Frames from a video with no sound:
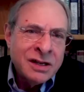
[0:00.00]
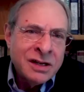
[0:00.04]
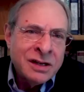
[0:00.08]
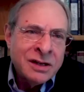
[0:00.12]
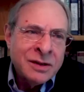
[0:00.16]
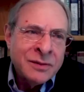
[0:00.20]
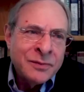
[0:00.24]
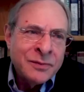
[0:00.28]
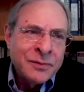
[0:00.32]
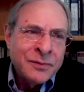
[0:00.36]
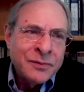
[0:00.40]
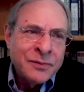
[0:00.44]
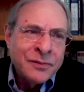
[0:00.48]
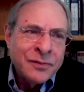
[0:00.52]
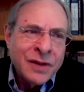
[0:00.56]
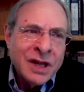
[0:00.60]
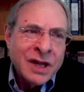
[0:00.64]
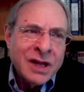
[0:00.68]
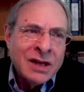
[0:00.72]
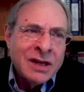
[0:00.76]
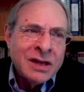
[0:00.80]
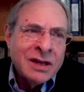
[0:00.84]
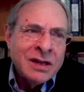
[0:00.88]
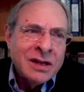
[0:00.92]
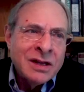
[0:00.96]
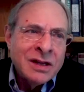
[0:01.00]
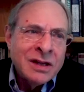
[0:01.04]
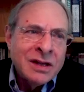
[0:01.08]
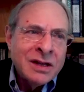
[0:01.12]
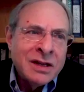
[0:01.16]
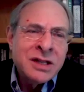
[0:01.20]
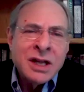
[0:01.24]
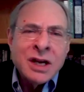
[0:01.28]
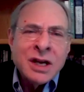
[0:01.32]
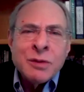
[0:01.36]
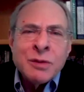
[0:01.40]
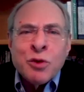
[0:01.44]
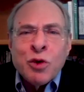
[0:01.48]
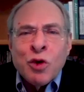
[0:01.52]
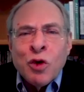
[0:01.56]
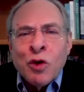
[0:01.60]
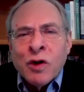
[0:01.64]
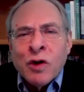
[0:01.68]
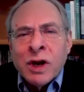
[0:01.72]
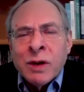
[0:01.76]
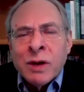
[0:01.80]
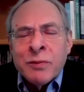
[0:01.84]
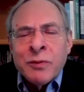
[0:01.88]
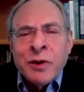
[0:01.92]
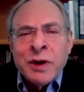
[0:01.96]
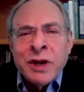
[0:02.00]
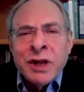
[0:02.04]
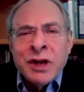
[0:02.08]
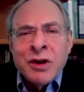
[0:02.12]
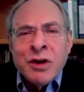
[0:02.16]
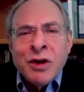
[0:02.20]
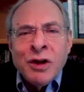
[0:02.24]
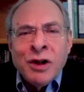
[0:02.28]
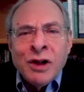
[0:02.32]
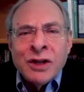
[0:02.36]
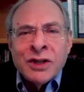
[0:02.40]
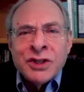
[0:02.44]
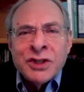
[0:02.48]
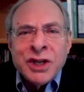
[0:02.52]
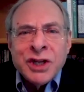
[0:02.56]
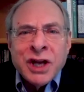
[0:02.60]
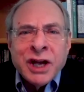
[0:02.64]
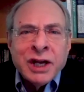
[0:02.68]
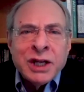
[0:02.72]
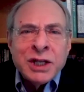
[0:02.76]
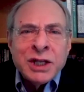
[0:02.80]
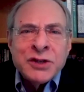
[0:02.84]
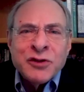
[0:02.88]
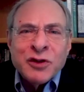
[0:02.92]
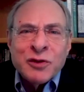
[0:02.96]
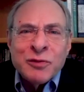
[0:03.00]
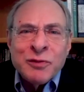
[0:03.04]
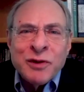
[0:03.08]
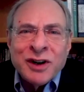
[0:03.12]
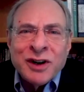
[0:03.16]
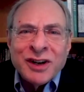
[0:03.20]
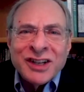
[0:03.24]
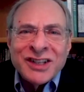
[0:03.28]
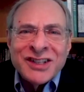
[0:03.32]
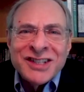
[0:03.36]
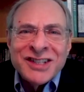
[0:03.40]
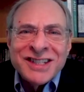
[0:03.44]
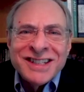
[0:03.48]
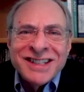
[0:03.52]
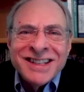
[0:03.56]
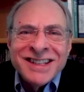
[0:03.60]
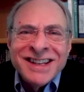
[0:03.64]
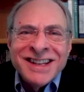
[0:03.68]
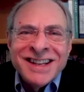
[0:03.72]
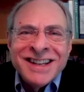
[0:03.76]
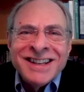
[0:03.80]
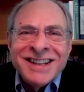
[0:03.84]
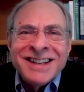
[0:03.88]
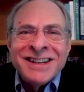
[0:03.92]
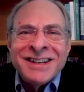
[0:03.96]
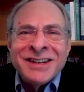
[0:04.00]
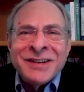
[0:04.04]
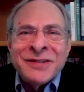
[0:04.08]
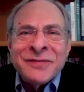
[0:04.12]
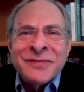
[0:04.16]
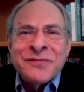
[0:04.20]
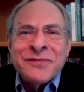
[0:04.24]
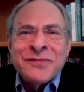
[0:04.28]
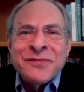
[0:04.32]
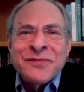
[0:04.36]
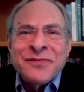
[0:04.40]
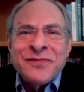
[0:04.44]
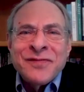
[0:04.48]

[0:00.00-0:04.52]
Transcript: um, he's led a program that he calls Science for Monks. Um, you